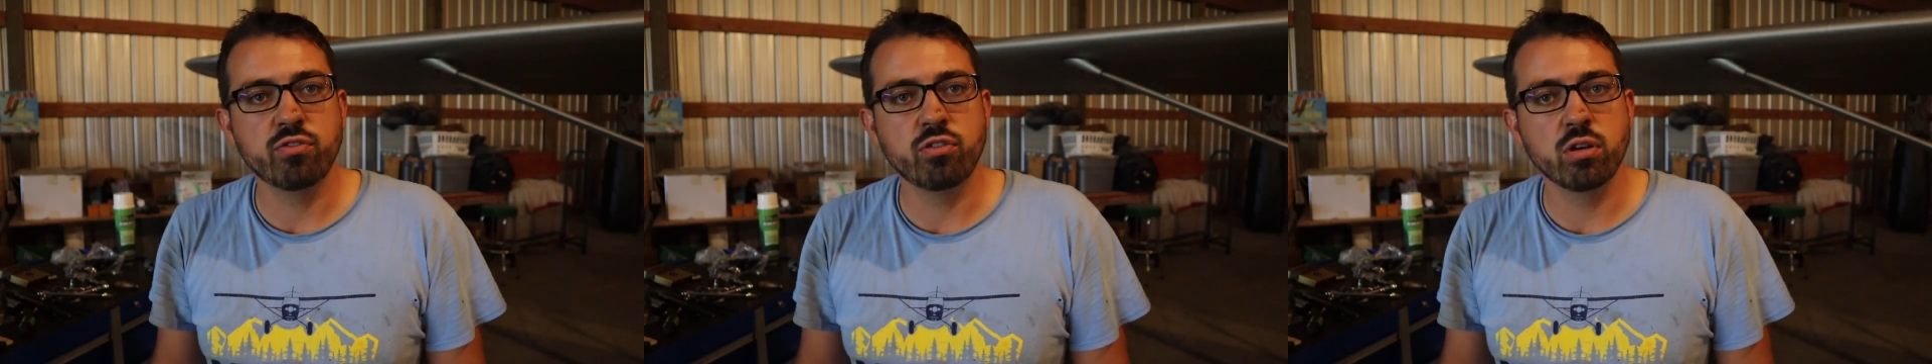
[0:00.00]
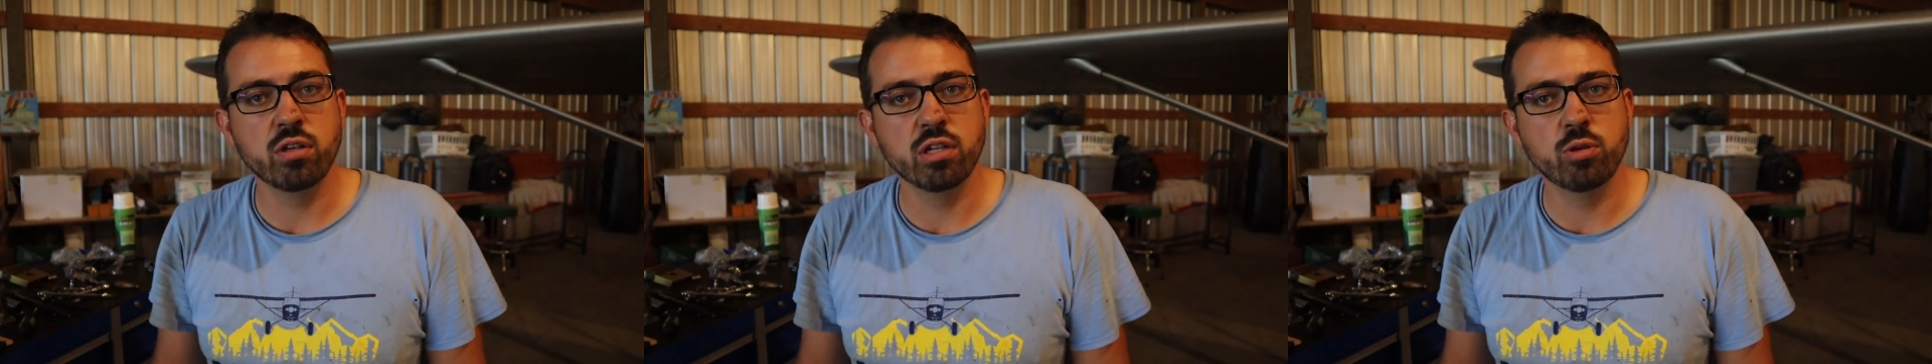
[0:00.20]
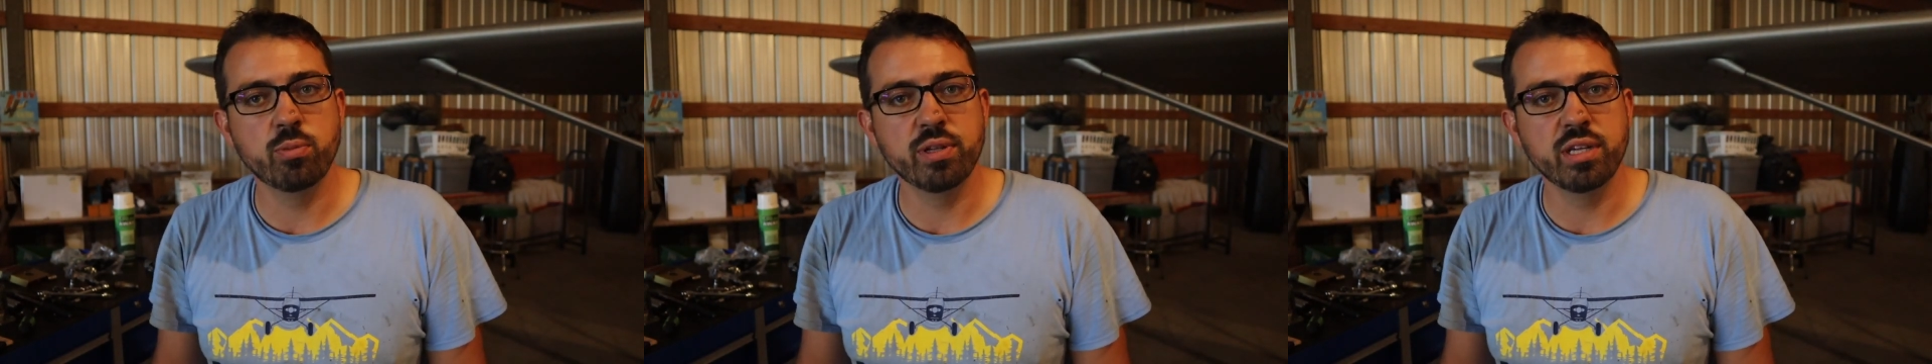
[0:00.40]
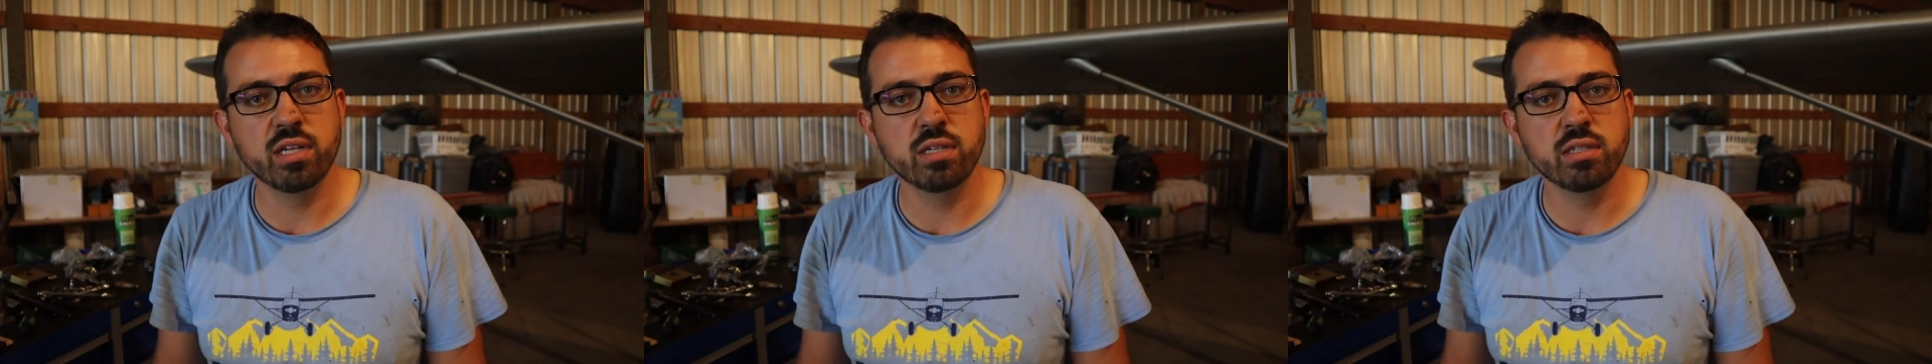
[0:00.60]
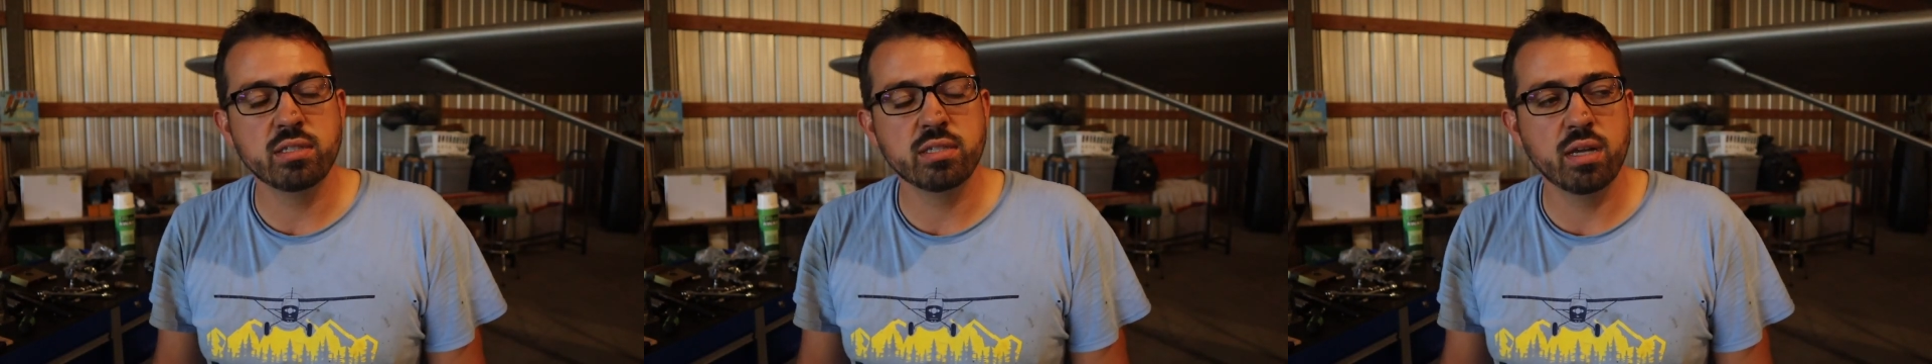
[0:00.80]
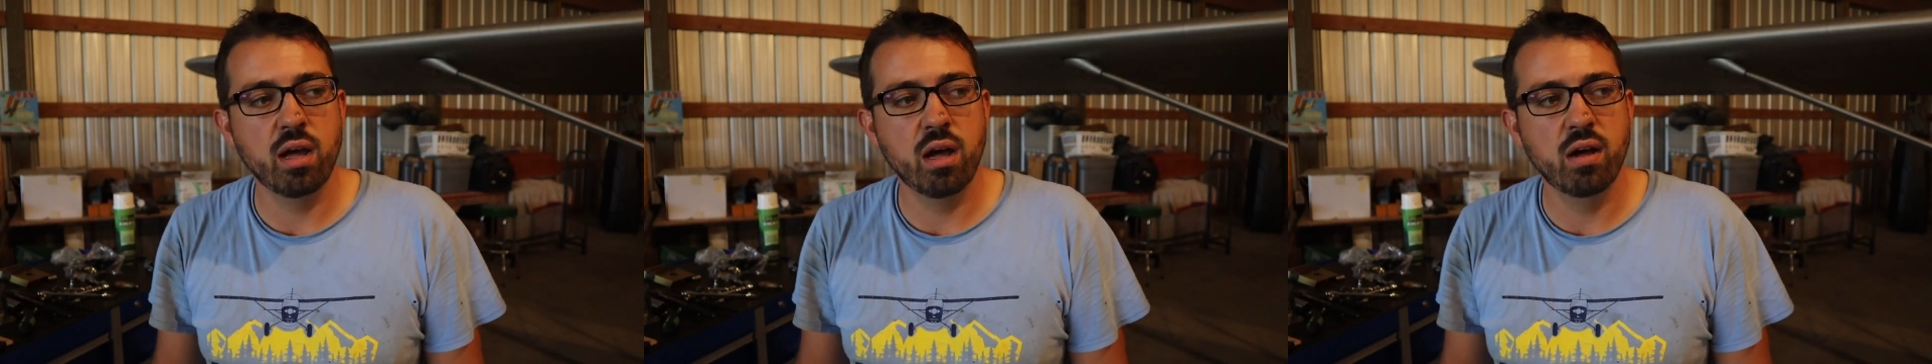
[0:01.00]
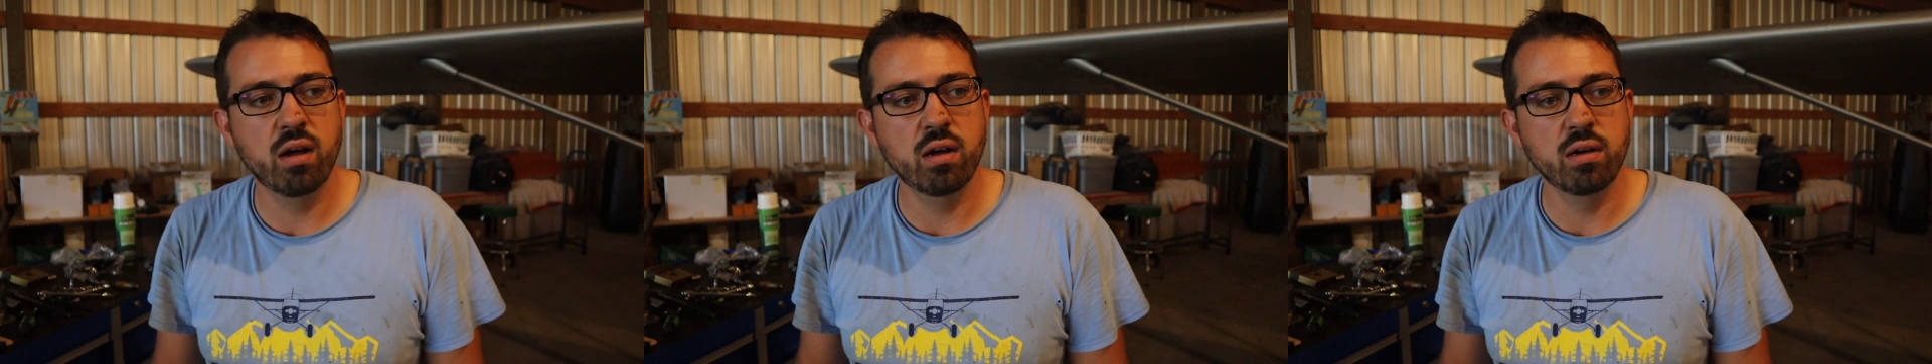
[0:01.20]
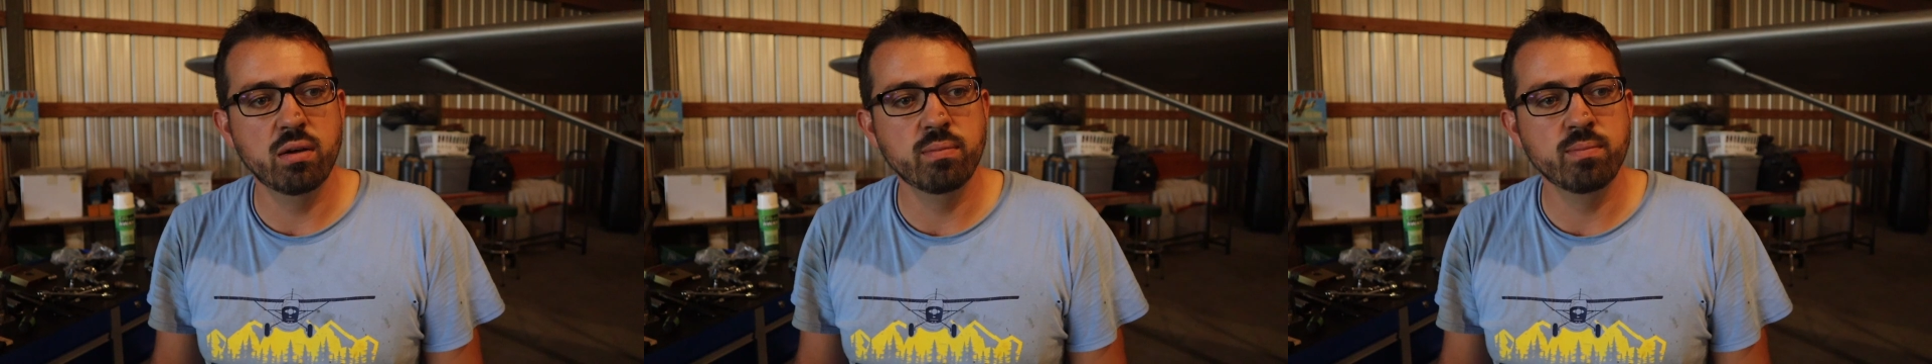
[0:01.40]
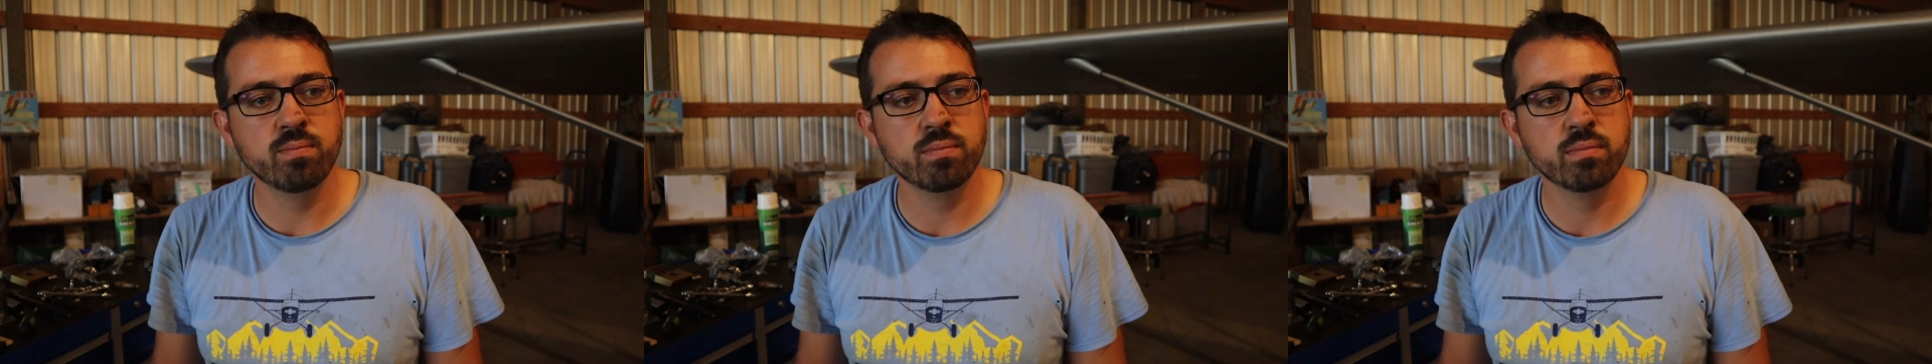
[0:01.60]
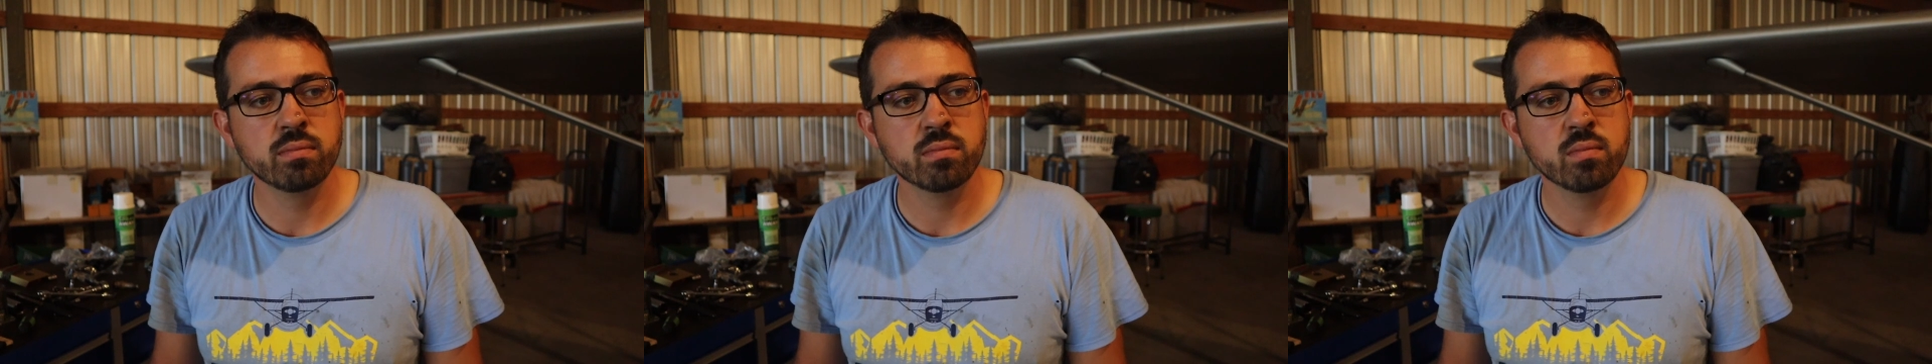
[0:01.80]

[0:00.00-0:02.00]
for a little bit, um,